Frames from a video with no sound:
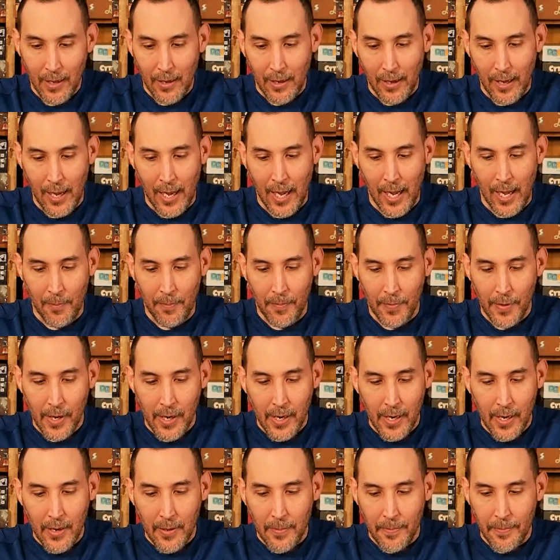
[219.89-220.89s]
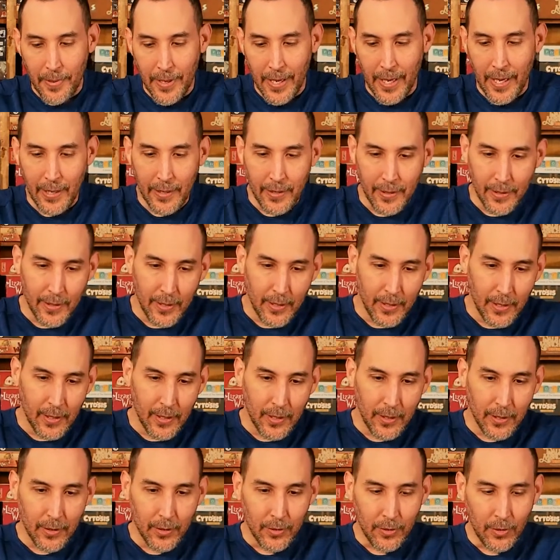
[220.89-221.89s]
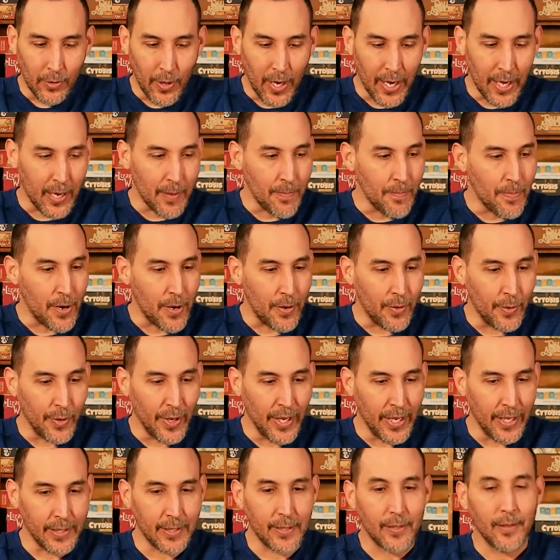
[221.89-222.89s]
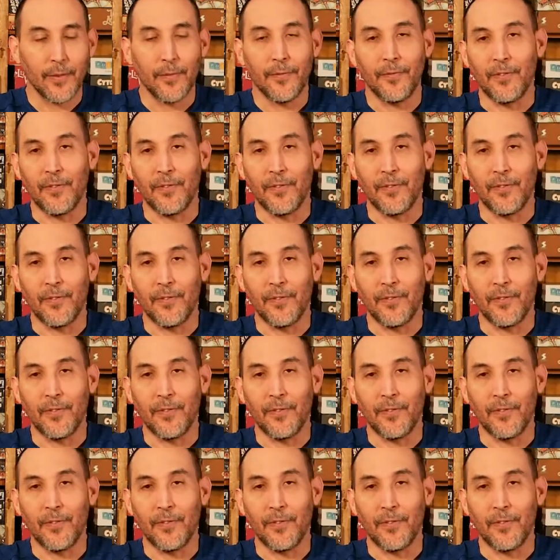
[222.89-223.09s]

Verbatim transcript: Um, but great components,